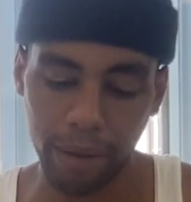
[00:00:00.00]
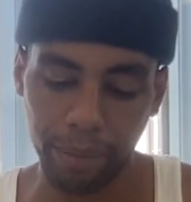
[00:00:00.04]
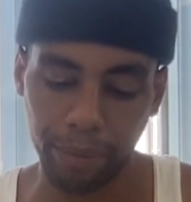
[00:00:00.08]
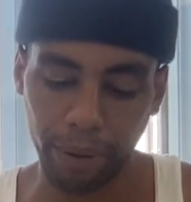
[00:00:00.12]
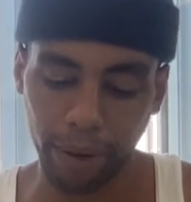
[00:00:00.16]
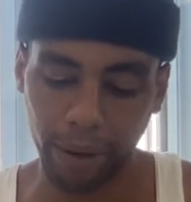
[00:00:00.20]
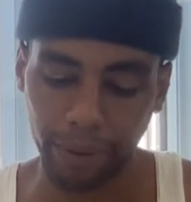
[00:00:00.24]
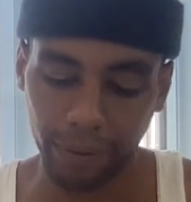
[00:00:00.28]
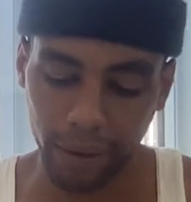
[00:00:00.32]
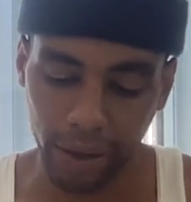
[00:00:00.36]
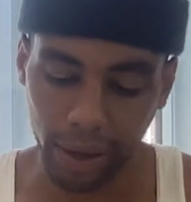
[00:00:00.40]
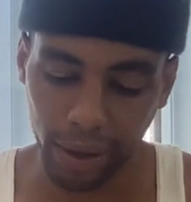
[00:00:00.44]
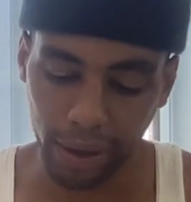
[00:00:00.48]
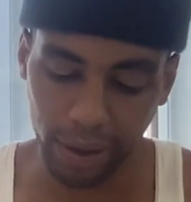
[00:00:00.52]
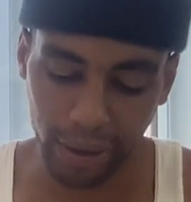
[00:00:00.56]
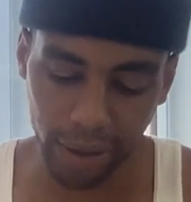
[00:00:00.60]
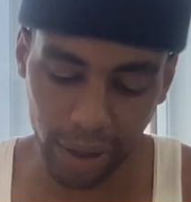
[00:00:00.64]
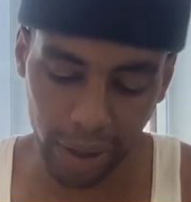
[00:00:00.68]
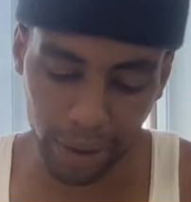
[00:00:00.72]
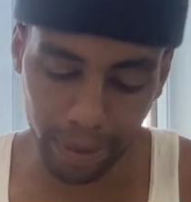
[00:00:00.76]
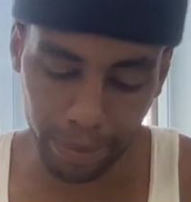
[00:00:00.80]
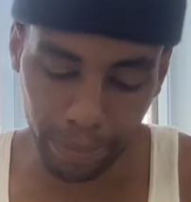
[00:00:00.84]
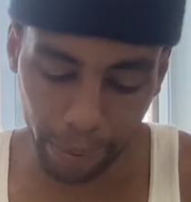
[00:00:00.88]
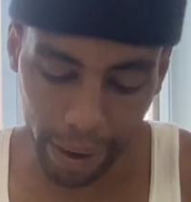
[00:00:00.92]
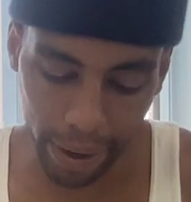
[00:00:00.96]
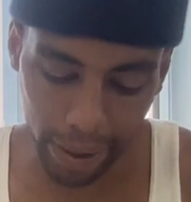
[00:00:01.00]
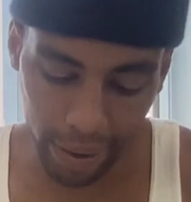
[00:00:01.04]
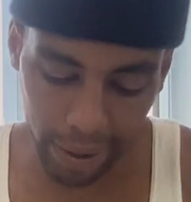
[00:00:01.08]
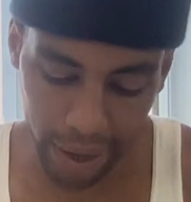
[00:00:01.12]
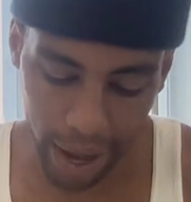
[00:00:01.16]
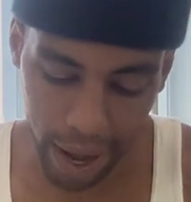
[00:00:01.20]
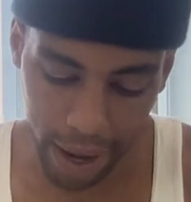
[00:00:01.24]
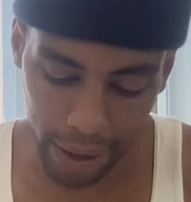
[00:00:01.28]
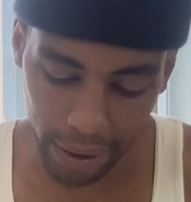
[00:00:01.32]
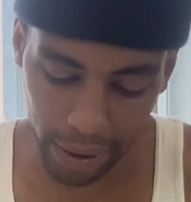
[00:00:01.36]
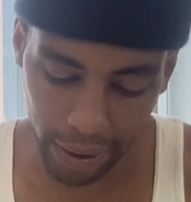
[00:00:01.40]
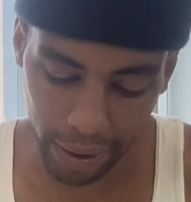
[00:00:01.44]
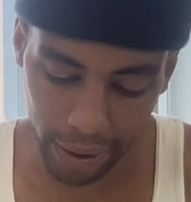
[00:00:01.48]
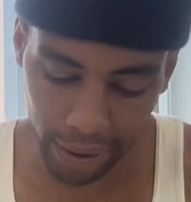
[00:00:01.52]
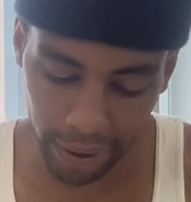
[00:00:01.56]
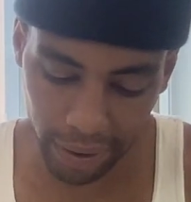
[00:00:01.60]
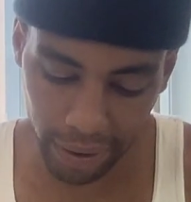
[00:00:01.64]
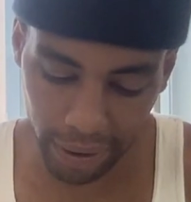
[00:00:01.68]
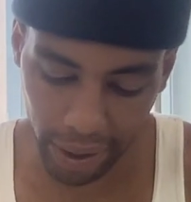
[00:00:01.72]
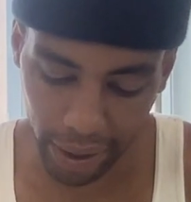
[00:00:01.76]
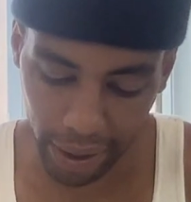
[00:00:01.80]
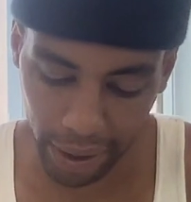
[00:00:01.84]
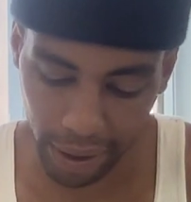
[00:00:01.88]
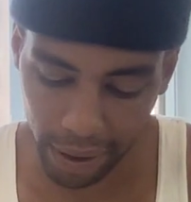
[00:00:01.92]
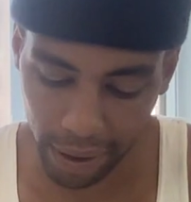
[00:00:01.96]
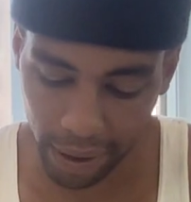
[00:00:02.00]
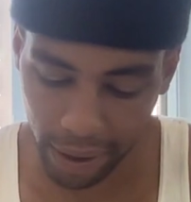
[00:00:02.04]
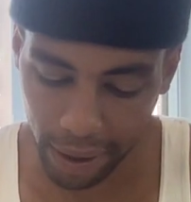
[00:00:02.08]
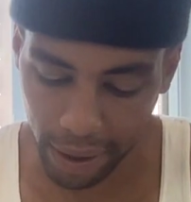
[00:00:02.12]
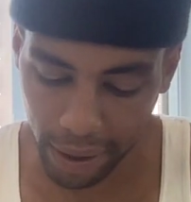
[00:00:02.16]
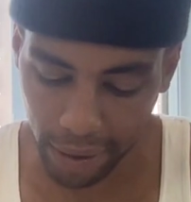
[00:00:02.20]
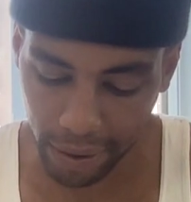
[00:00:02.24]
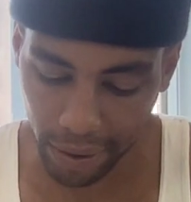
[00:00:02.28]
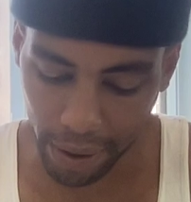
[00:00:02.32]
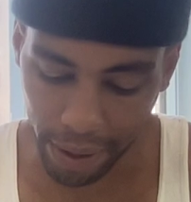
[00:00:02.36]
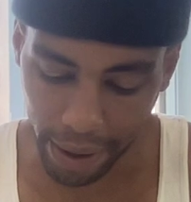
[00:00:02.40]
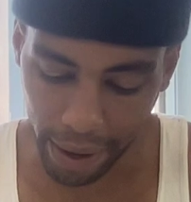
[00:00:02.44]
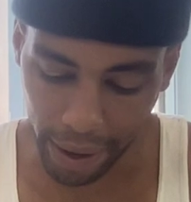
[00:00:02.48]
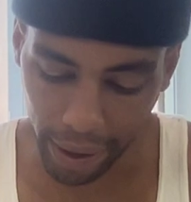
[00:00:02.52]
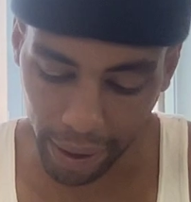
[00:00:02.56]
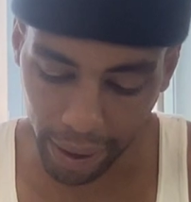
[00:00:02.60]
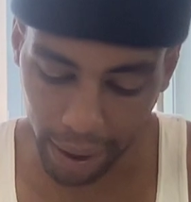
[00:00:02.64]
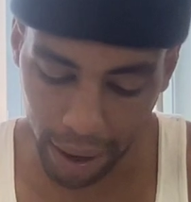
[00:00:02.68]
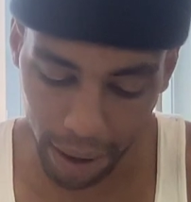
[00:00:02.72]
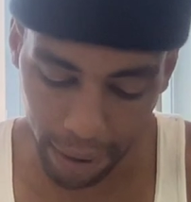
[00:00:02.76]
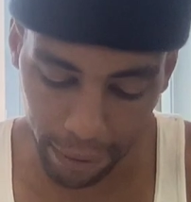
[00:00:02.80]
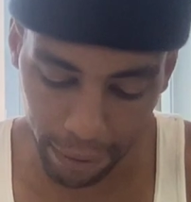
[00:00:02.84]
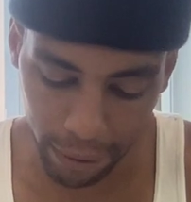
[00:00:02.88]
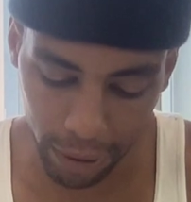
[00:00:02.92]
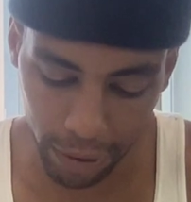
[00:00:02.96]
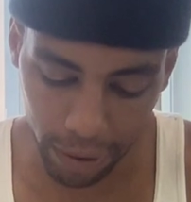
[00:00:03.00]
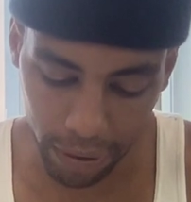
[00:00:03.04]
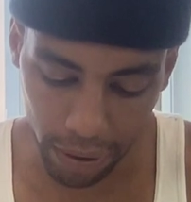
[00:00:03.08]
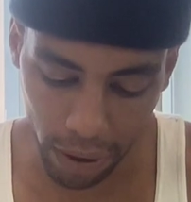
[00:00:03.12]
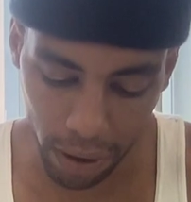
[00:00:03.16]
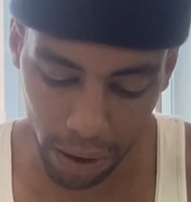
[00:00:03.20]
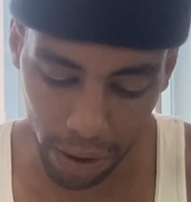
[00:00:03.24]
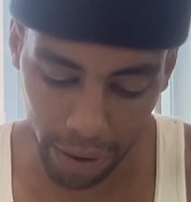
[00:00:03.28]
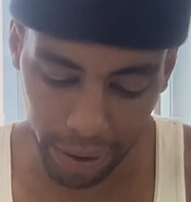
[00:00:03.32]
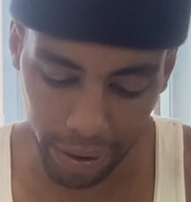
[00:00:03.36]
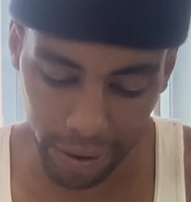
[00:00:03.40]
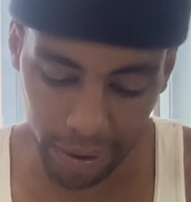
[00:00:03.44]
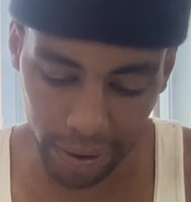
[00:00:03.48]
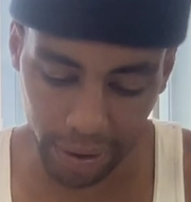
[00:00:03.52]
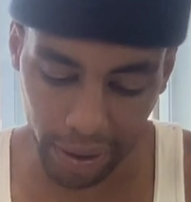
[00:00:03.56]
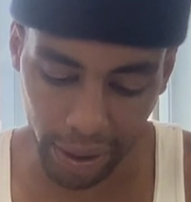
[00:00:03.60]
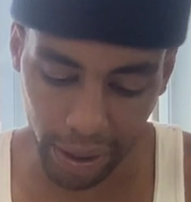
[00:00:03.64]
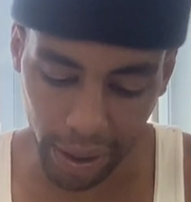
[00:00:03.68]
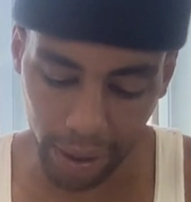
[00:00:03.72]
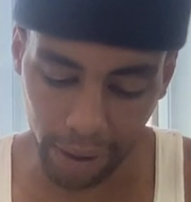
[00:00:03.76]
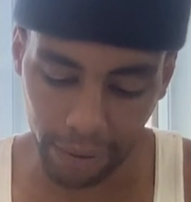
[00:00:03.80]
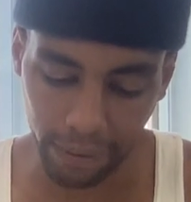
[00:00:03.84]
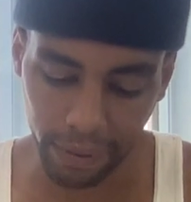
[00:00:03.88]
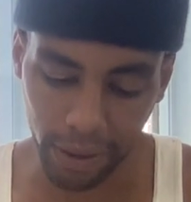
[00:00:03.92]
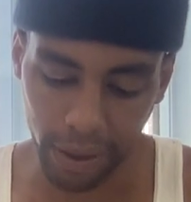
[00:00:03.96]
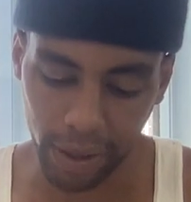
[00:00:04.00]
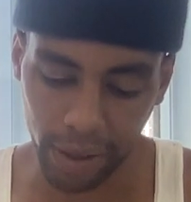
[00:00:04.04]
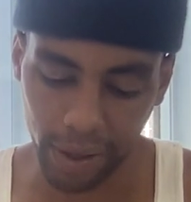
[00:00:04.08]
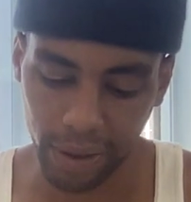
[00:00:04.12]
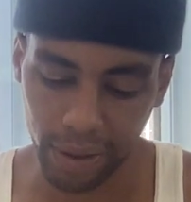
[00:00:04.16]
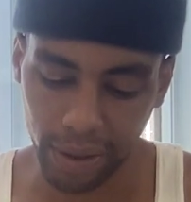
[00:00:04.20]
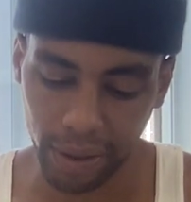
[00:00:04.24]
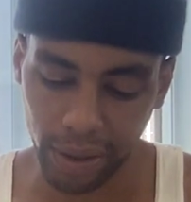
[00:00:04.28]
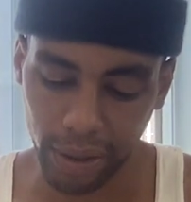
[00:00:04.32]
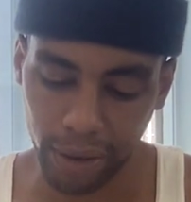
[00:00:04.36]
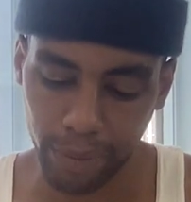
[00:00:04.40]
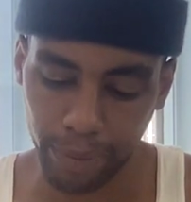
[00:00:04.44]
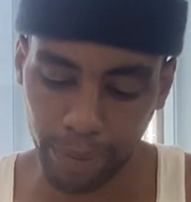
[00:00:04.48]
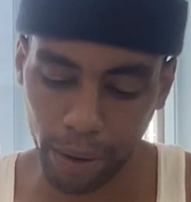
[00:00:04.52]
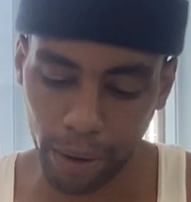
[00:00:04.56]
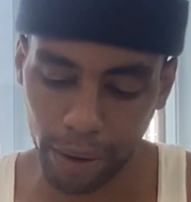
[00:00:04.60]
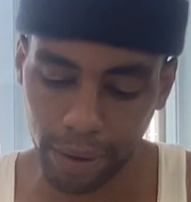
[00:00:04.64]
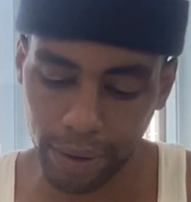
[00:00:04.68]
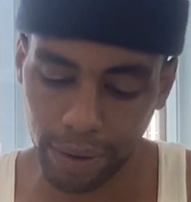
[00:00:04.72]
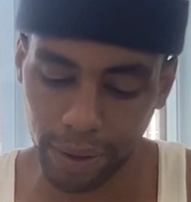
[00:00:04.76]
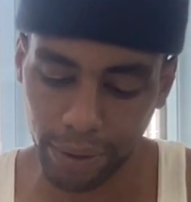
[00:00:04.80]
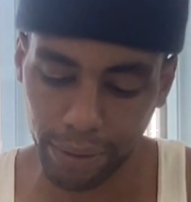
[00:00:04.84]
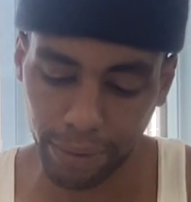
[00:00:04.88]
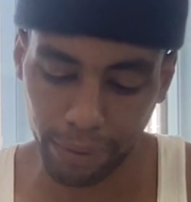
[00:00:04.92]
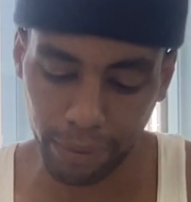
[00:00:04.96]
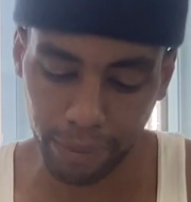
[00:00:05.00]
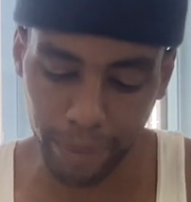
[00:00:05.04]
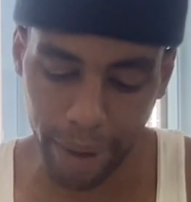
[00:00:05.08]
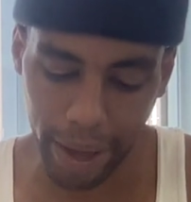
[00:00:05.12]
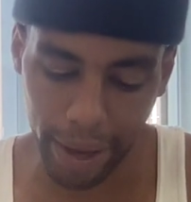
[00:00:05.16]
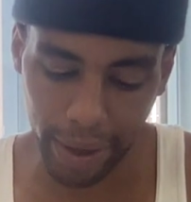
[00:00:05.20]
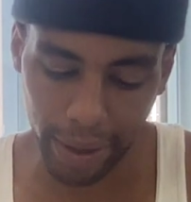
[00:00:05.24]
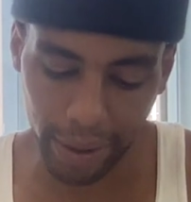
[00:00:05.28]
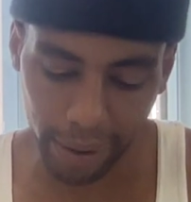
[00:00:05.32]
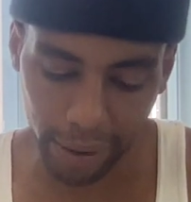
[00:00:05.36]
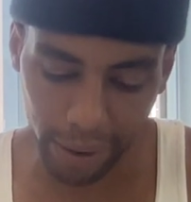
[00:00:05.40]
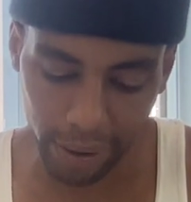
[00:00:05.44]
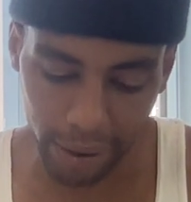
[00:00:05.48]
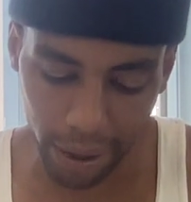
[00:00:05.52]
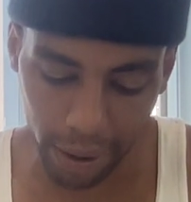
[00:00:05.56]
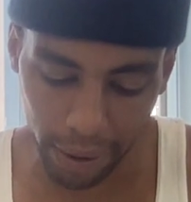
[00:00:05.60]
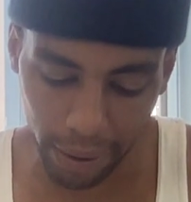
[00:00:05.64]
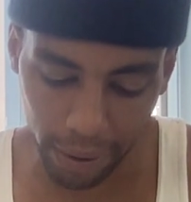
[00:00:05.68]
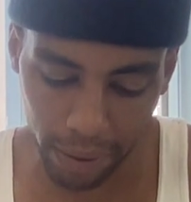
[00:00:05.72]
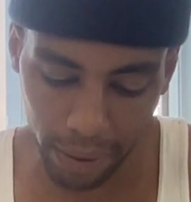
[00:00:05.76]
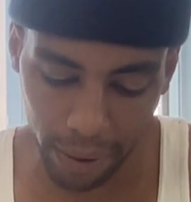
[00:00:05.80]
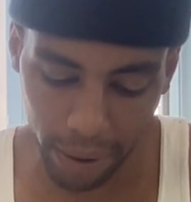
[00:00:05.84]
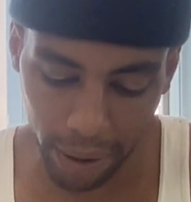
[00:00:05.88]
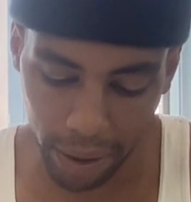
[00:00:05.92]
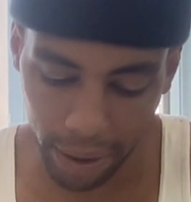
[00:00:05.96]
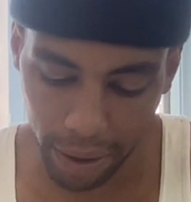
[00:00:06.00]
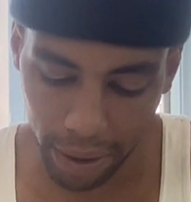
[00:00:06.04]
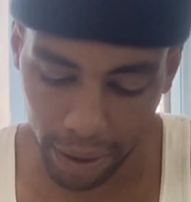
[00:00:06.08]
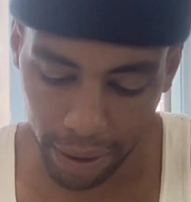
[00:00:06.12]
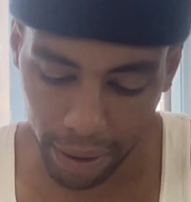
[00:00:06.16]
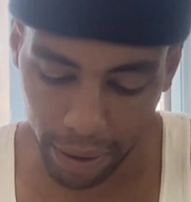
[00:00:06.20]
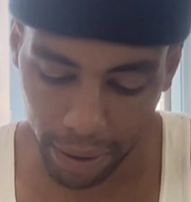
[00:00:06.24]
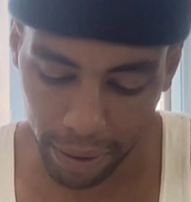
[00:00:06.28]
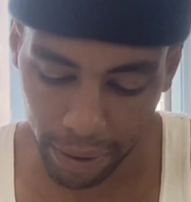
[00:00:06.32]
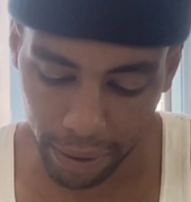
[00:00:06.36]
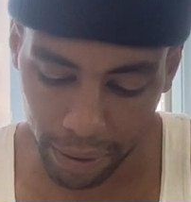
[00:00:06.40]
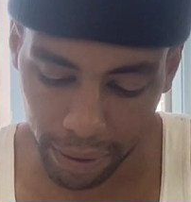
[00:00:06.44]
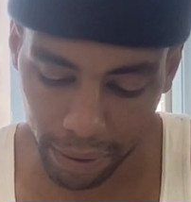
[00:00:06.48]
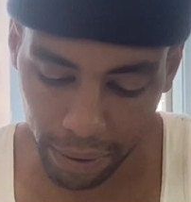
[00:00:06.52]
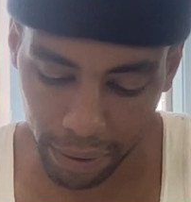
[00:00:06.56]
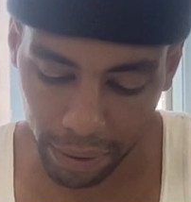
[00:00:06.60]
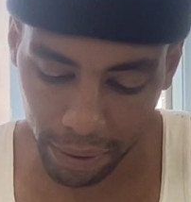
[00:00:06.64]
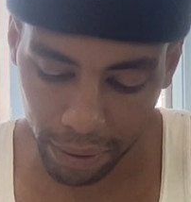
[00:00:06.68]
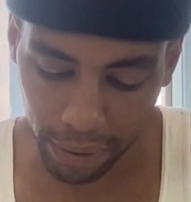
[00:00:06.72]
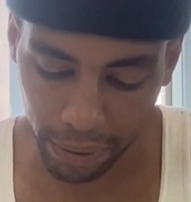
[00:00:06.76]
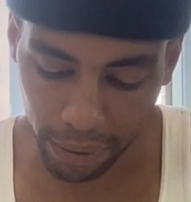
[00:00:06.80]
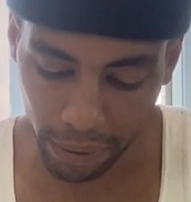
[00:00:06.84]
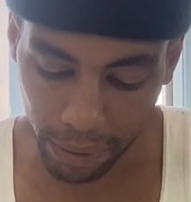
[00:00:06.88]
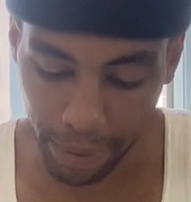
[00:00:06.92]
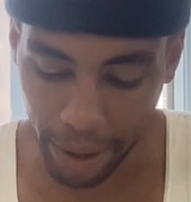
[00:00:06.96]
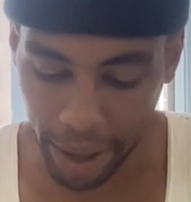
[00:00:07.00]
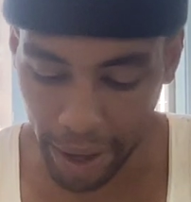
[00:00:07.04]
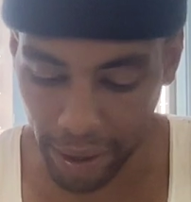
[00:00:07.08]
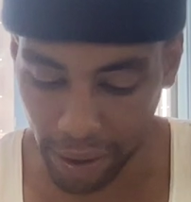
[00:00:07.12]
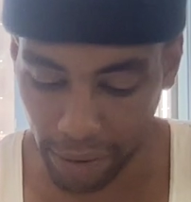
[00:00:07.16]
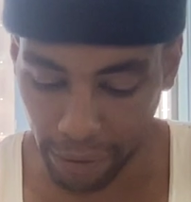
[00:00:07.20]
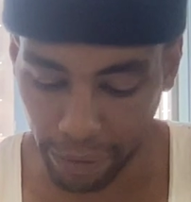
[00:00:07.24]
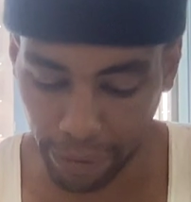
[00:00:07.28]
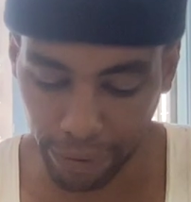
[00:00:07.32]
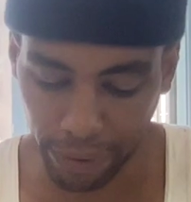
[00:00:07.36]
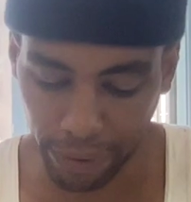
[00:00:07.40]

But if the disease breaks out in the skin so that it covers all the skin of the diseased person from head to toe, from head to